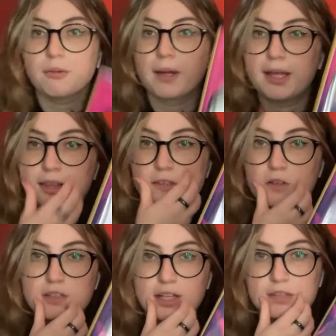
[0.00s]
way, this
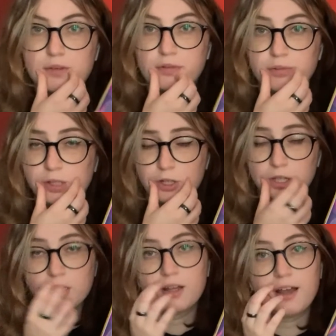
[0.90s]
looks like it's supposed to be really
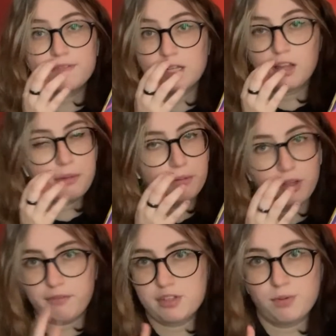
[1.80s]
good. I've seen a lot of people
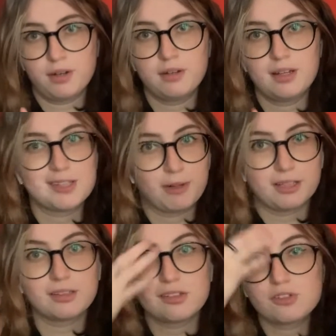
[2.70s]
love this one as
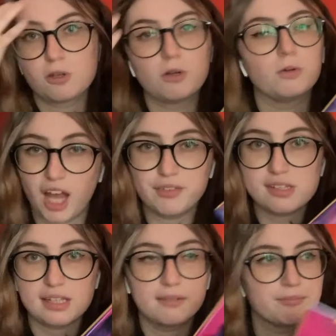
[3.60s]
well. So
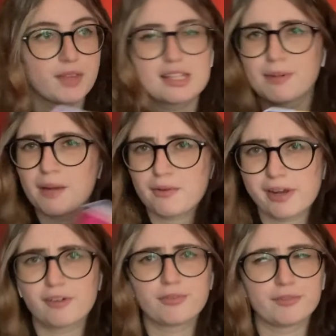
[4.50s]
obviously, it's been on my
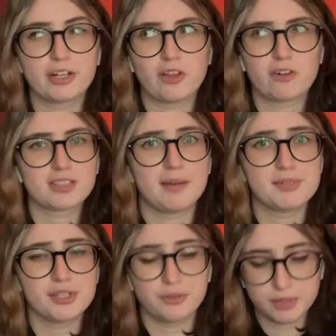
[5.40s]
radar for a very long time
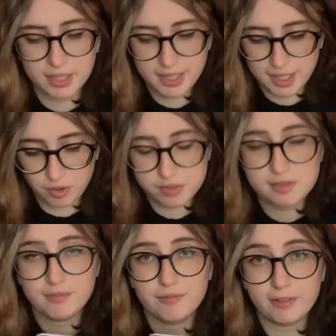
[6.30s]
too. It looks
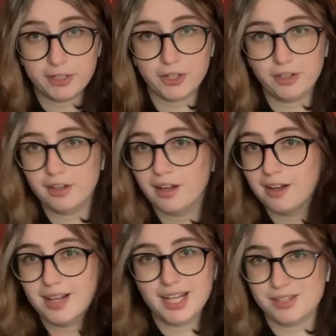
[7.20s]
very good.
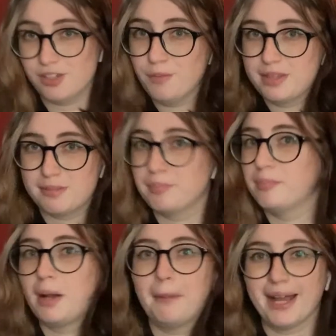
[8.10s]
I assume it's
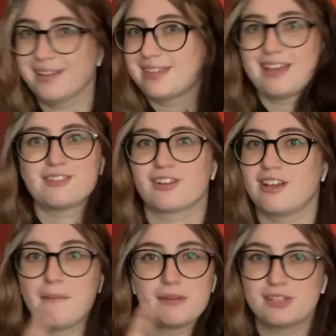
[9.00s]
a buy disaster
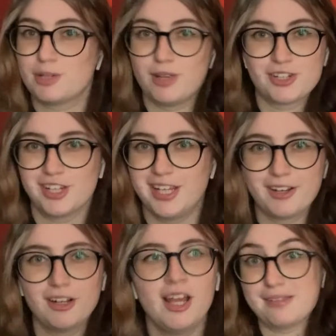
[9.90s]
type of situation
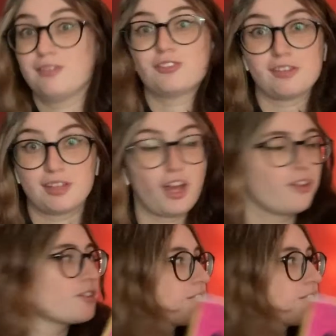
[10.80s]
here based on just the colors.